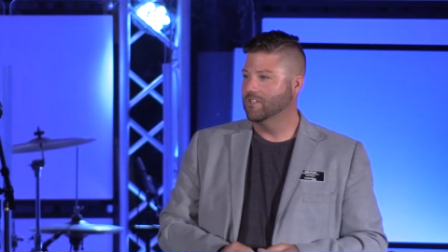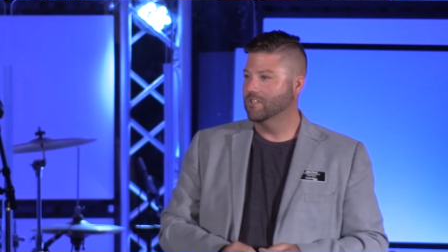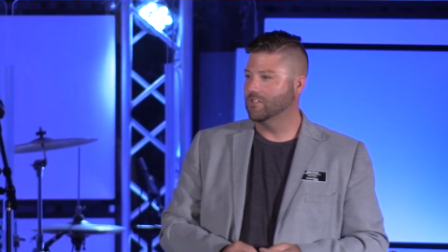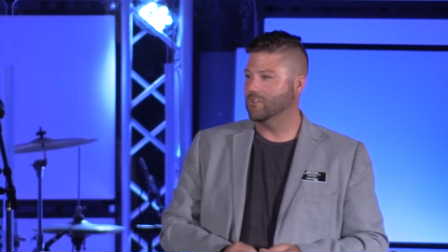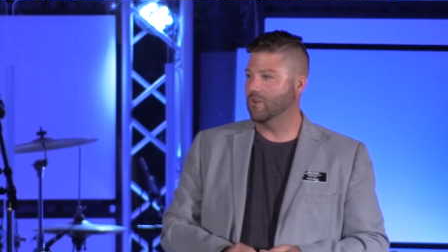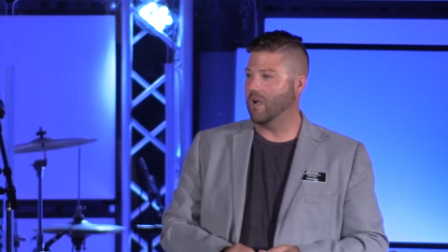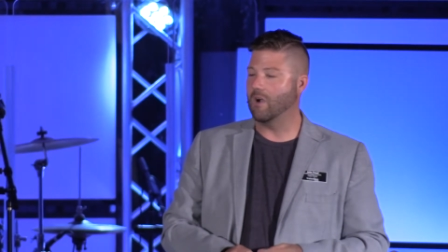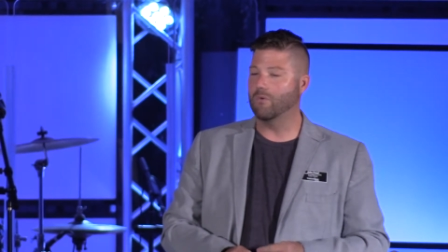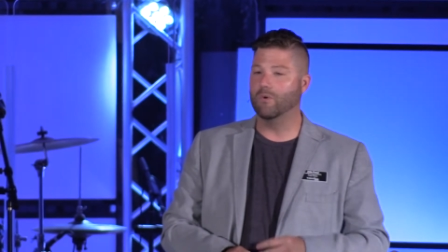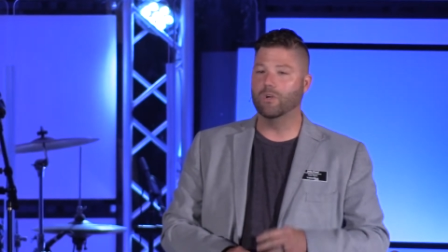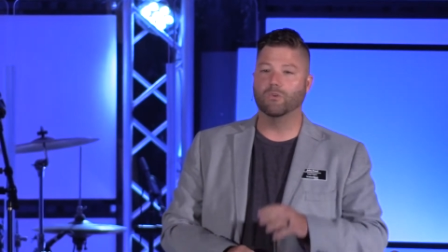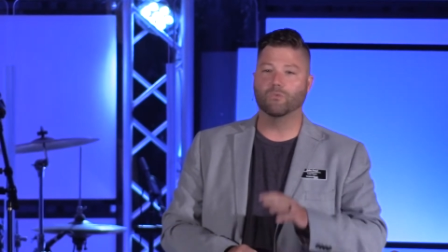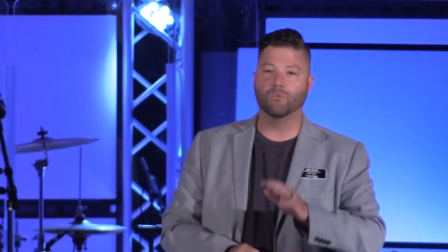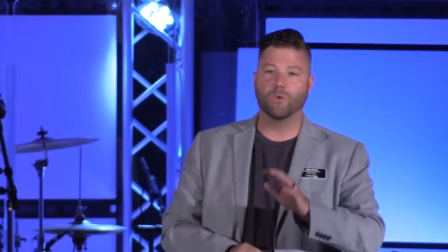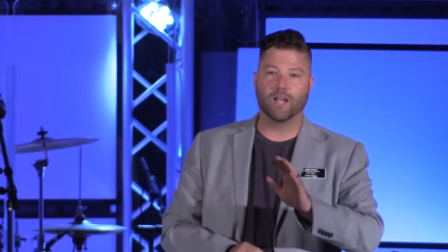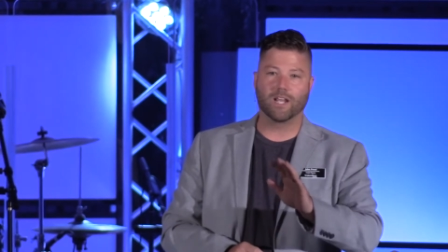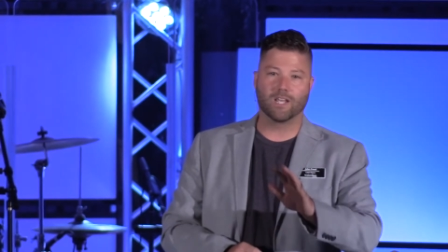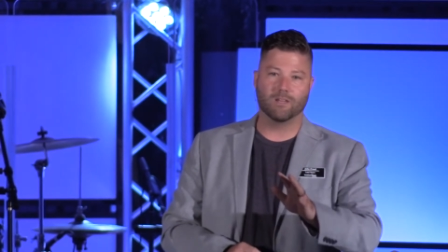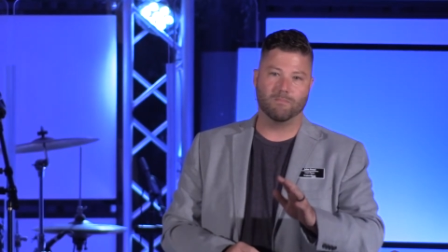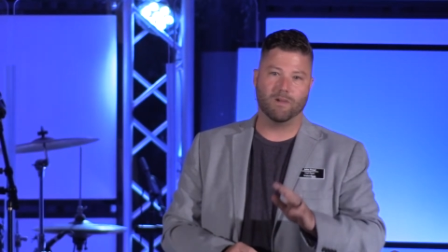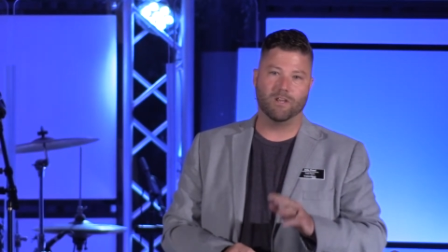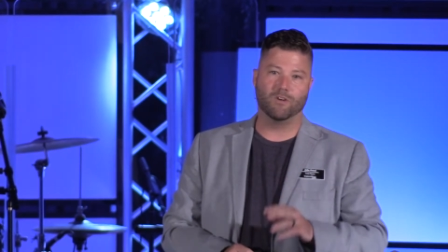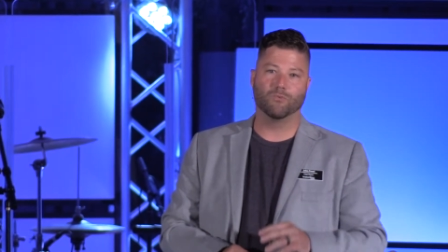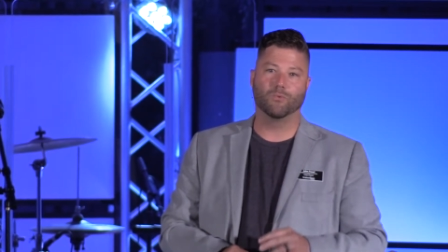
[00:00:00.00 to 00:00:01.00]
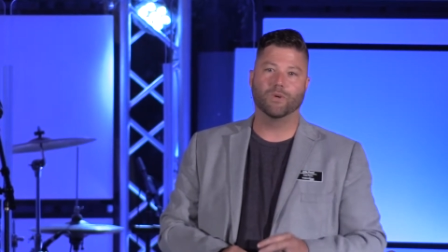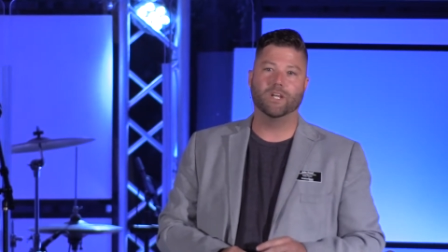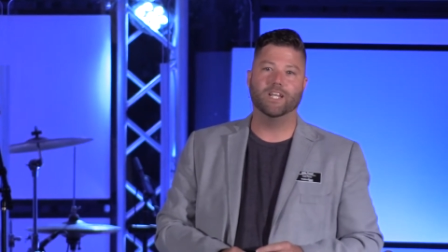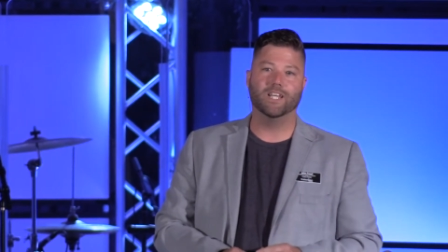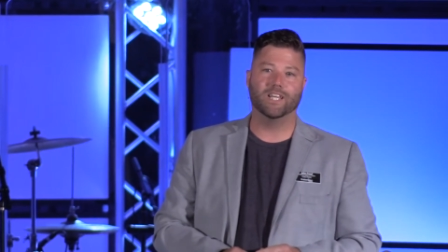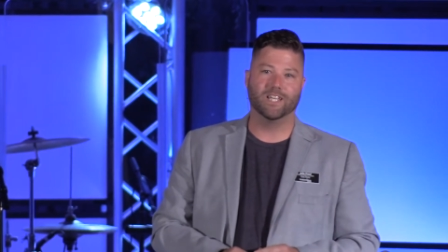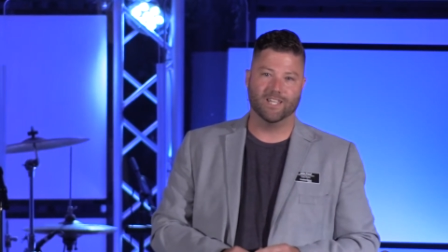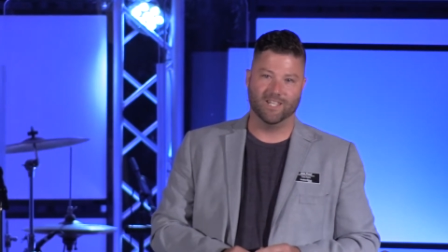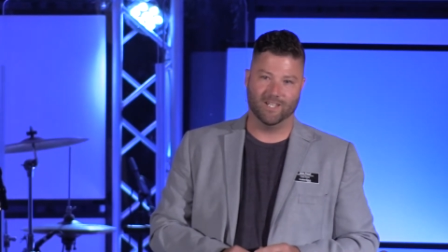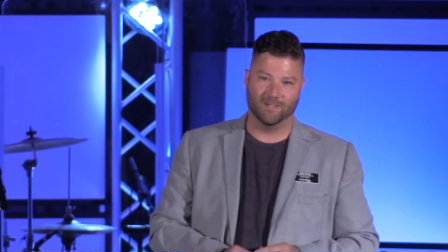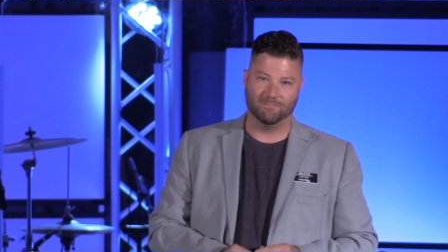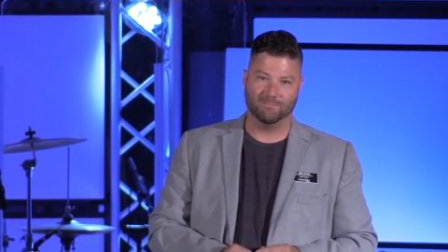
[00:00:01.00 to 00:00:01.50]
So I wouldn't recommend
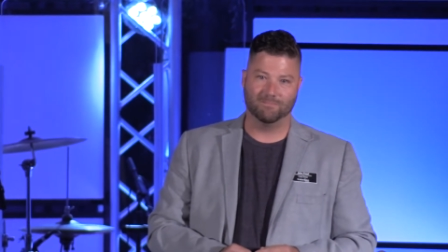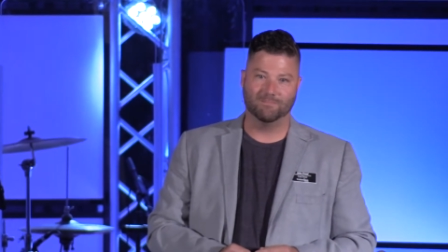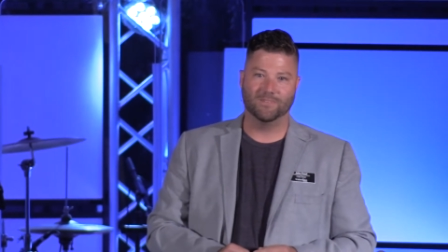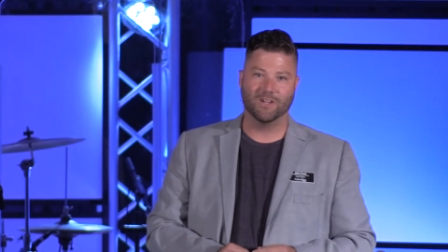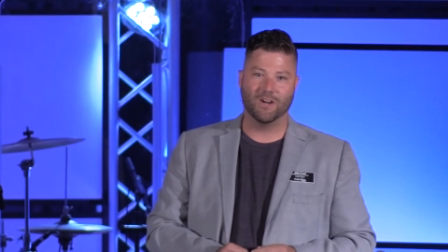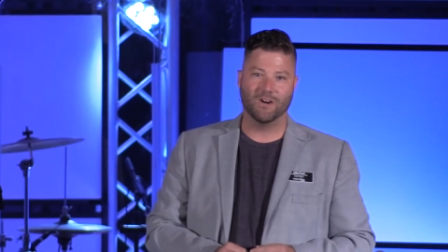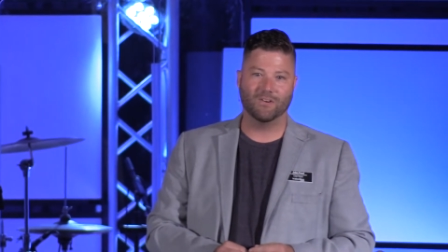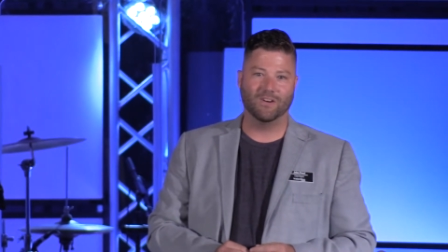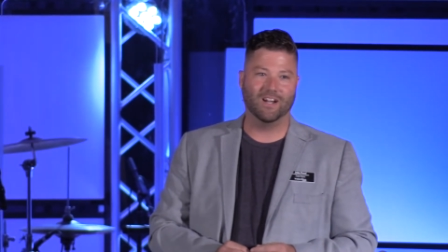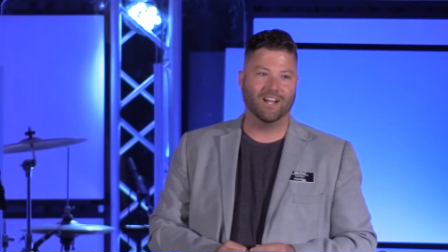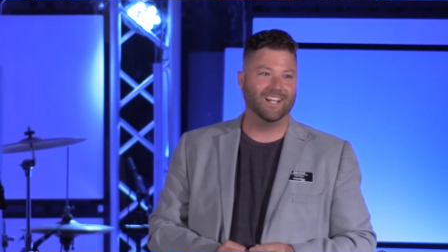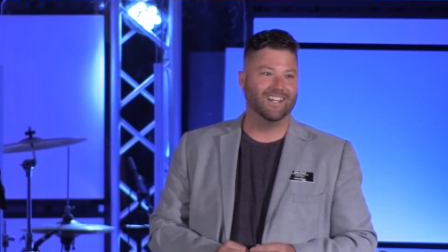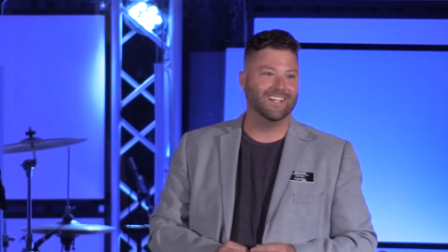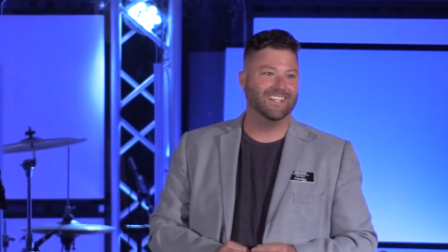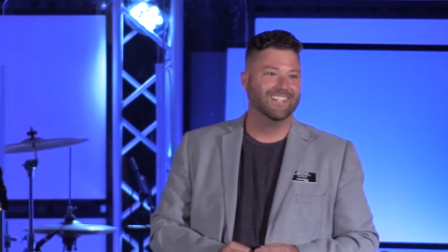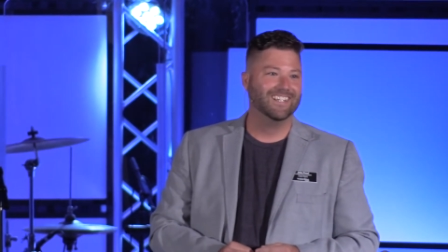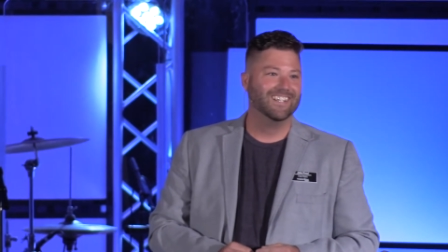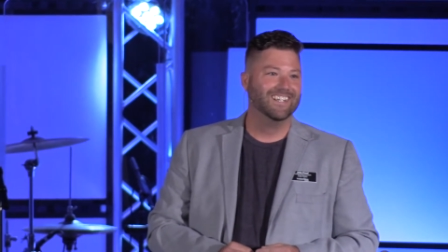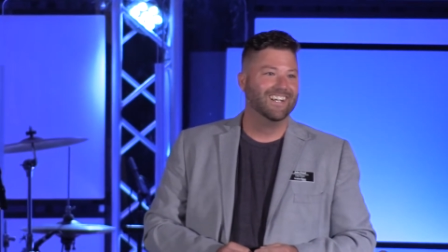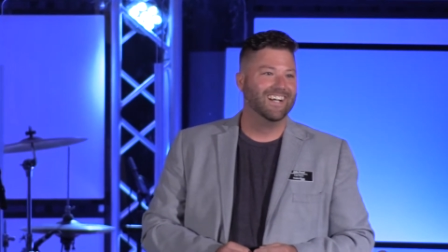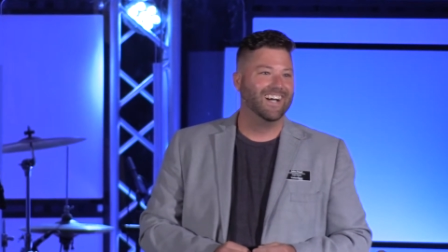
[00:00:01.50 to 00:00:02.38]
reading him, all right?